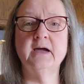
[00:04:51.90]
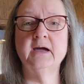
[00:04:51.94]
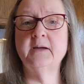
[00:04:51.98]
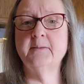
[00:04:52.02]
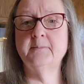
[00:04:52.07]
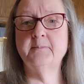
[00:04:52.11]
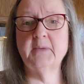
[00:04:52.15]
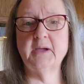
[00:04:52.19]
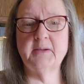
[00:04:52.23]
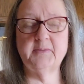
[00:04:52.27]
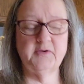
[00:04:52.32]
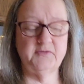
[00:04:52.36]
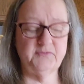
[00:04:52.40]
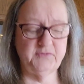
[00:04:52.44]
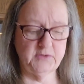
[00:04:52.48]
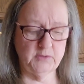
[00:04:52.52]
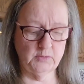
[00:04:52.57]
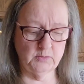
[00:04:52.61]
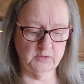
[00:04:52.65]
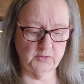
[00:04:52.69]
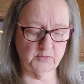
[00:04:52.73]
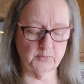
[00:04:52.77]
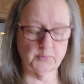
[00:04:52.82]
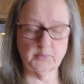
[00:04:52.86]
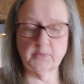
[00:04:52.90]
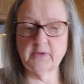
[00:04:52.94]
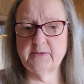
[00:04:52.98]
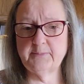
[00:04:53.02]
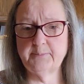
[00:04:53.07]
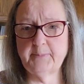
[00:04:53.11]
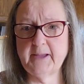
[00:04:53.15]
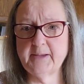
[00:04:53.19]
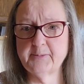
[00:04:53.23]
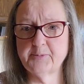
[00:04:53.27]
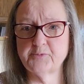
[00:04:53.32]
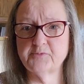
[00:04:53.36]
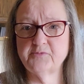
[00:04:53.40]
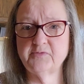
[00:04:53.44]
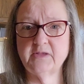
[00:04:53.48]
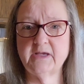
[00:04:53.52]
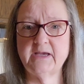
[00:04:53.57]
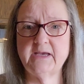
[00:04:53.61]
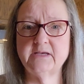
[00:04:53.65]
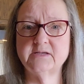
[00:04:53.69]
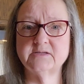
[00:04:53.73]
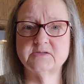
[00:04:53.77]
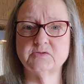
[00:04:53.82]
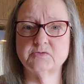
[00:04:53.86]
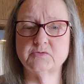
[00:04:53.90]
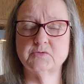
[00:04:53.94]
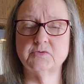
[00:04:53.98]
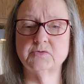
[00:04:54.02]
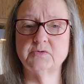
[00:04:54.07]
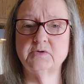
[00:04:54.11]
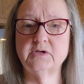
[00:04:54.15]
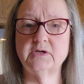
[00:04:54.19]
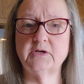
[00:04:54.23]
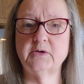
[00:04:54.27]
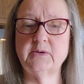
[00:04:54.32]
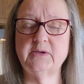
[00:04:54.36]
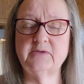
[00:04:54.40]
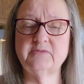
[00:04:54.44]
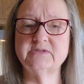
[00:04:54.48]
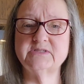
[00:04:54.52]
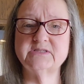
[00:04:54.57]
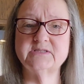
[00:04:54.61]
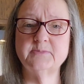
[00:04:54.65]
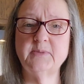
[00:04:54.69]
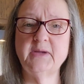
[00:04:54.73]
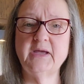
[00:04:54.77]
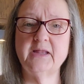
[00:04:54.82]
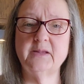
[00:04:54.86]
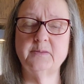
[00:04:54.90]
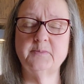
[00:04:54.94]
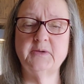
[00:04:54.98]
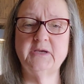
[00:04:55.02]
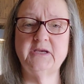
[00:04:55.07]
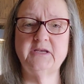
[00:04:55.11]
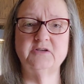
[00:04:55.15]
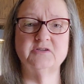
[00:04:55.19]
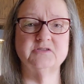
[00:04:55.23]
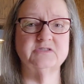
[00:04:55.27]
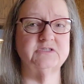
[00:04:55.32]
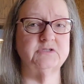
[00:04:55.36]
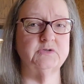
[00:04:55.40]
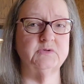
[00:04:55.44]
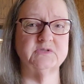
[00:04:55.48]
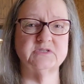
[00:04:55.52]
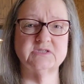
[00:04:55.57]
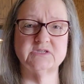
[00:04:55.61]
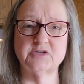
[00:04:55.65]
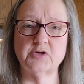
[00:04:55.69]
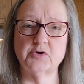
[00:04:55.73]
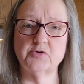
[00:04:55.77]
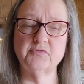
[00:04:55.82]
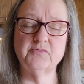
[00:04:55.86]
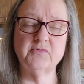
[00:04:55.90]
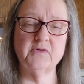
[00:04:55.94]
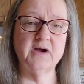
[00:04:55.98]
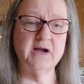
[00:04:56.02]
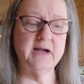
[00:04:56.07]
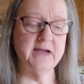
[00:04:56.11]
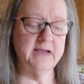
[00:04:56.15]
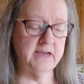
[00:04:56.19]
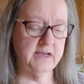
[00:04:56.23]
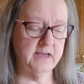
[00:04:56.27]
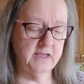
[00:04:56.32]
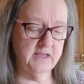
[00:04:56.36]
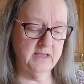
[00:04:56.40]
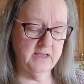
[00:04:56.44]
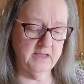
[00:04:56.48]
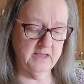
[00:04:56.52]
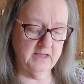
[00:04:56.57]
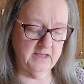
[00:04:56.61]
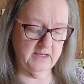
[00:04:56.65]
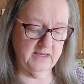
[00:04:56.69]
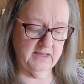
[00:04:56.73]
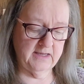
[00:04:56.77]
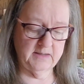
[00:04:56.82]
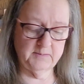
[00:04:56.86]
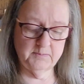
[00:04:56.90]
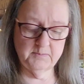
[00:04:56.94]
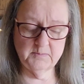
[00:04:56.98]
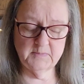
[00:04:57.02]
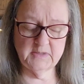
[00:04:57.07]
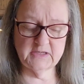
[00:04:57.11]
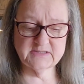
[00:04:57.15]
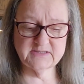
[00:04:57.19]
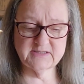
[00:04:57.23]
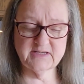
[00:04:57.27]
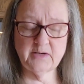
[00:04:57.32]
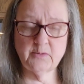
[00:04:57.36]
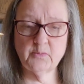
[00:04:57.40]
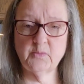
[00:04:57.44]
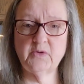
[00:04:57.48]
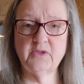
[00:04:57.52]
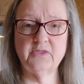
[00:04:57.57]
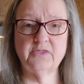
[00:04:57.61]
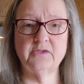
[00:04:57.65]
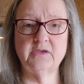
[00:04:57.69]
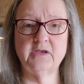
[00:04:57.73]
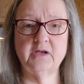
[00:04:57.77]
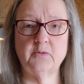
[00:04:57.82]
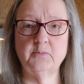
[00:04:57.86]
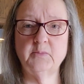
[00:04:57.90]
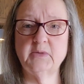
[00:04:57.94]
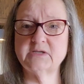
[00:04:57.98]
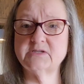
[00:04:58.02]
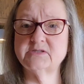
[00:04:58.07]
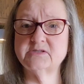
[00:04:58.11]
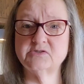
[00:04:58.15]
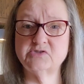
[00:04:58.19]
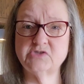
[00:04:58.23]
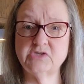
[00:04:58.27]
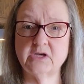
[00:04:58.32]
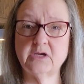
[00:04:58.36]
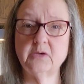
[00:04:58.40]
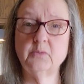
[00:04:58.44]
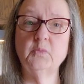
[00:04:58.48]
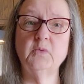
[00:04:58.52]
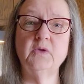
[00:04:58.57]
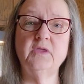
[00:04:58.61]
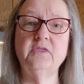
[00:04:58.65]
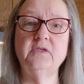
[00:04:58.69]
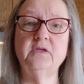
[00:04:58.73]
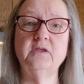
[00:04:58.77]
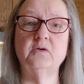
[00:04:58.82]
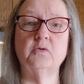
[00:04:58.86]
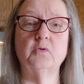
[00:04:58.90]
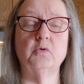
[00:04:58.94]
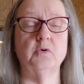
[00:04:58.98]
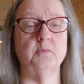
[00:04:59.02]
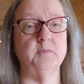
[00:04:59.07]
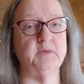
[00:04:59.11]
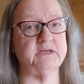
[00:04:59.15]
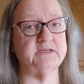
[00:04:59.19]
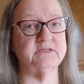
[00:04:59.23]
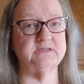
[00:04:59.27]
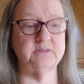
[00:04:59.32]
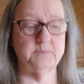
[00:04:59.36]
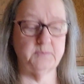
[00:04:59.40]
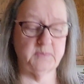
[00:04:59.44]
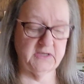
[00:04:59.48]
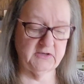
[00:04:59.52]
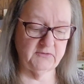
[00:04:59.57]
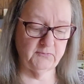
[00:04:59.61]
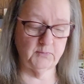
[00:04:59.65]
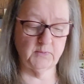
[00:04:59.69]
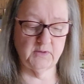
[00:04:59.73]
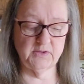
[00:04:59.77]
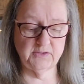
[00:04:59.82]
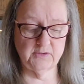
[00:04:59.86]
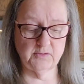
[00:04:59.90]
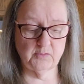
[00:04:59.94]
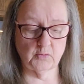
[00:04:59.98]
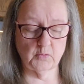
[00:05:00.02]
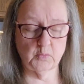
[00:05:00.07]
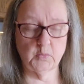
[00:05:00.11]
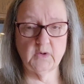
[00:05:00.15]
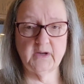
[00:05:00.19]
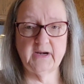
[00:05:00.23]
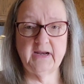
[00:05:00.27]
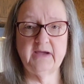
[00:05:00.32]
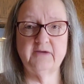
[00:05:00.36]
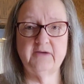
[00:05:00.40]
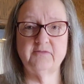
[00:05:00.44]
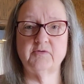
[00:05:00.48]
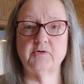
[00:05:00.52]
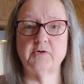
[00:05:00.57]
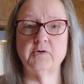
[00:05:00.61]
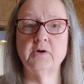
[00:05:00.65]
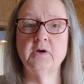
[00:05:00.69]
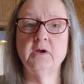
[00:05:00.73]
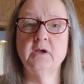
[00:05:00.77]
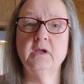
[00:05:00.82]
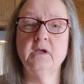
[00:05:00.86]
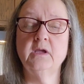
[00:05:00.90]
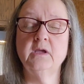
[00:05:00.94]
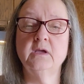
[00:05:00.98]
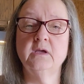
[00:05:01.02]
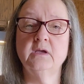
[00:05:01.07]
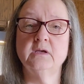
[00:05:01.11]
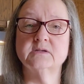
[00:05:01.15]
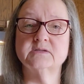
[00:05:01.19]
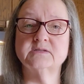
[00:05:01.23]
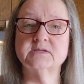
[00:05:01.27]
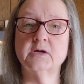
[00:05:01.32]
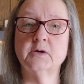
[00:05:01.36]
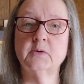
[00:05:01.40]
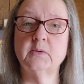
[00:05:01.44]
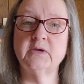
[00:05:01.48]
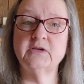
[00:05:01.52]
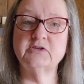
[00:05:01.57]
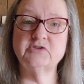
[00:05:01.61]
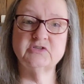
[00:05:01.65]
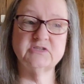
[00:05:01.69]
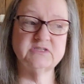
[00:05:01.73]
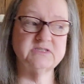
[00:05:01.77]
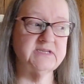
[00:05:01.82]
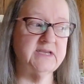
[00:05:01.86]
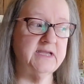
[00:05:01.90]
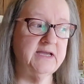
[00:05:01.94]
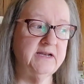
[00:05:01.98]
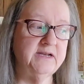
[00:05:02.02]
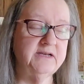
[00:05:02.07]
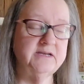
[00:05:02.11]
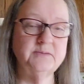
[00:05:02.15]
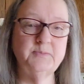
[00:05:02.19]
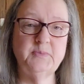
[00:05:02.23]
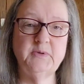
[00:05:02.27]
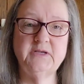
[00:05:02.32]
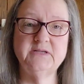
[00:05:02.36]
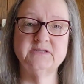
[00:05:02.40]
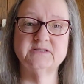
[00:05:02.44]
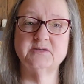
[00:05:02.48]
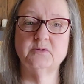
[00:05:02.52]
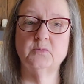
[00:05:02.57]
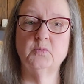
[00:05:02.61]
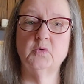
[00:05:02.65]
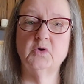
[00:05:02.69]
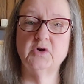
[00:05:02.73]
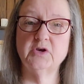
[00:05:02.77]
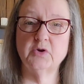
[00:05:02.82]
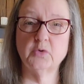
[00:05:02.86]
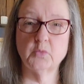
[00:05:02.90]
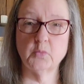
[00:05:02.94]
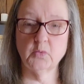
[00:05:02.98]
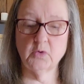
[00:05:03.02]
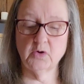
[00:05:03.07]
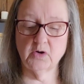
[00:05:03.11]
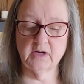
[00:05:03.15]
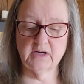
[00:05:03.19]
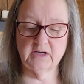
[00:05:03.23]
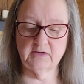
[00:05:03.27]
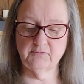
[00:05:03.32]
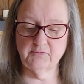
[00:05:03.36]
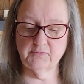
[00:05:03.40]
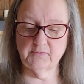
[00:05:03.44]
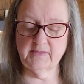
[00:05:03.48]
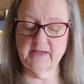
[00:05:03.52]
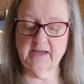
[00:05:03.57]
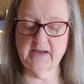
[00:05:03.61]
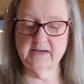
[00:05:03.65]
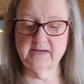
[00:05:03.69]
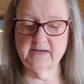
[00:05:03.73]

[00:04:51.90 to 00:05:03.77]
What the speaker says: Maybe a few little red pepper flakes or, even some jalapenos. Do a stir fry and mix that with, mix the chicken with it or mix the beef with it or whatever. So it just kind of depends on what you're wanting for that